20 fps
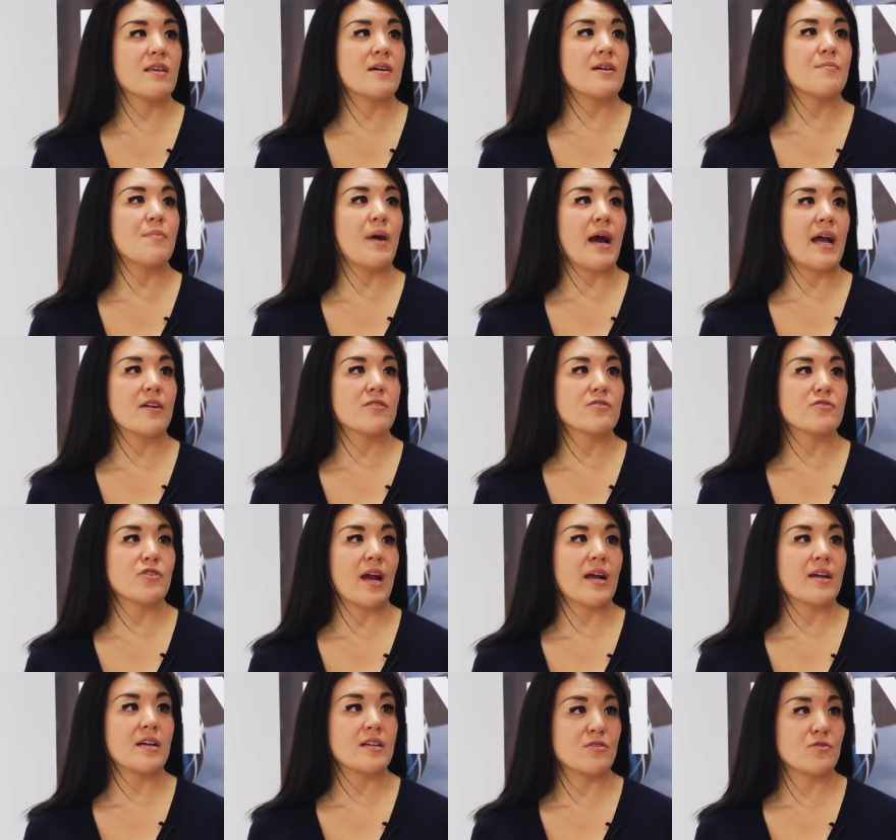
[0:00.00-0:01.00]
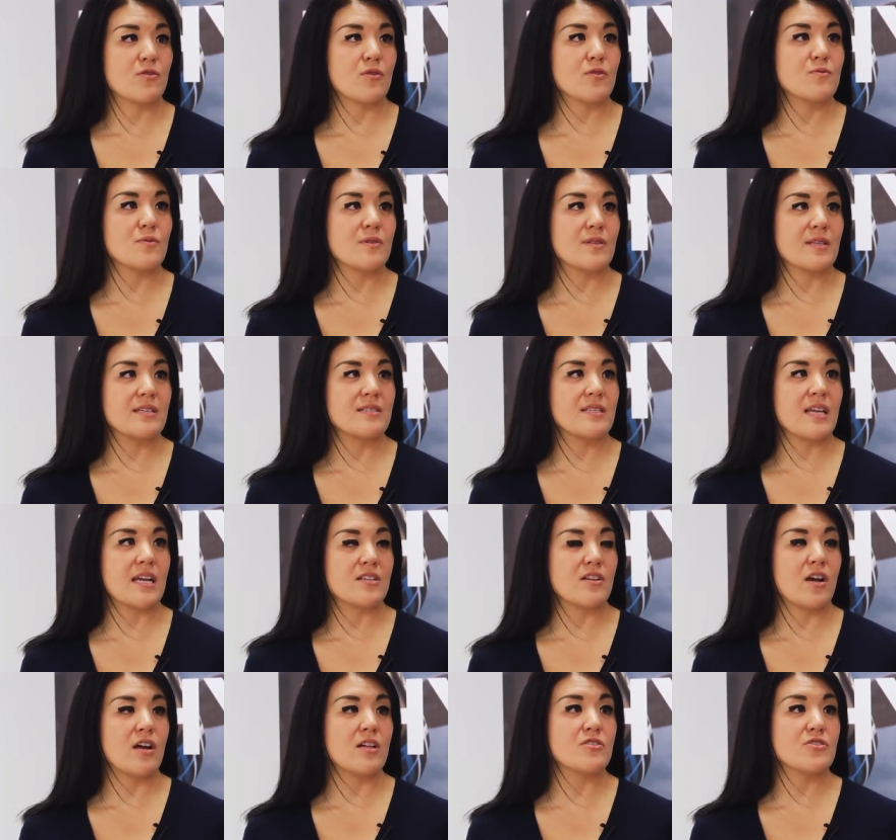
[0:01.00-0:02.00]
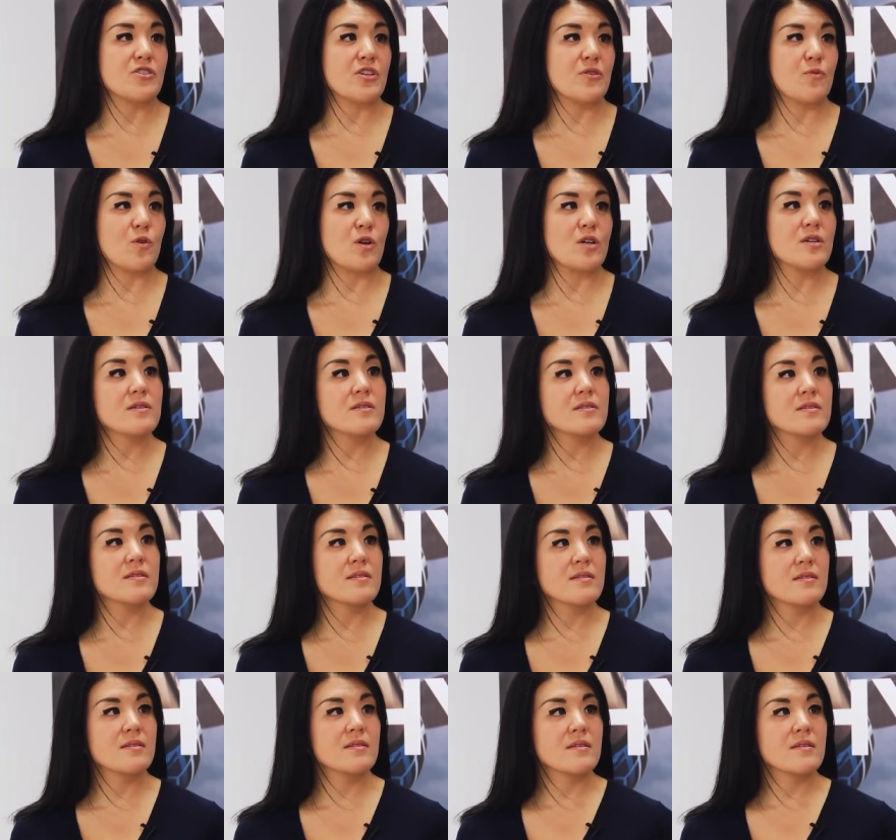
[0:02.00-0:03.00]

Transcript: the BioTrack controlled release technology works?